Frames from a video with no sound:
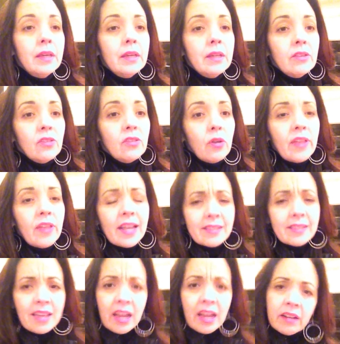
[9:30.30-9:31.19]
So
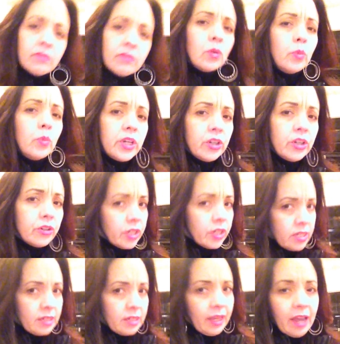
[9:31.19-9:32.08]
that's kind of a weird
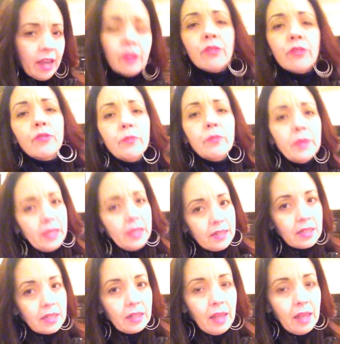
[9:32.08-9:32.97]
indicator for me
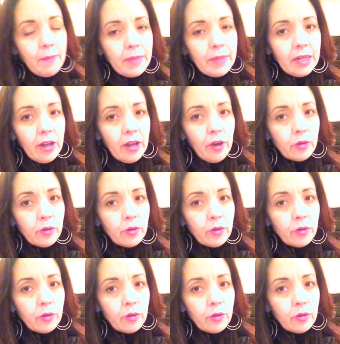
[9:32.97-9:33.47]
to let me know.